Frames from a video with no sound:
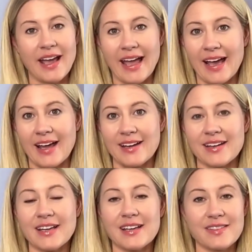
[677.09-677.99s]

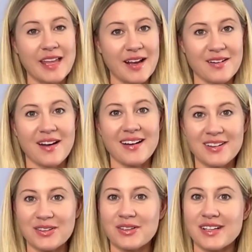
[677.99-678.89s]
and they are not
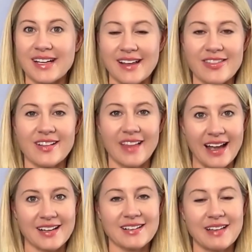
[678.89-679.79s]
included in the
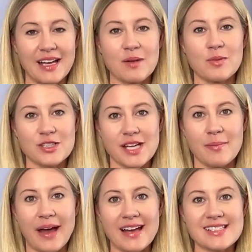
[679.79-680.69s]
Lightning Lane
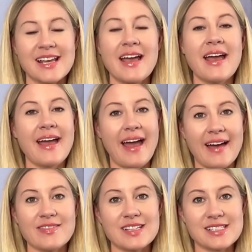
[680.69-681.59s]
Multi-Pass
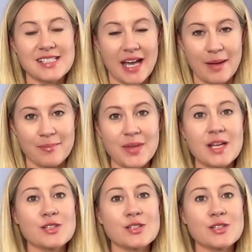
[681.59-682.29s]
at this time.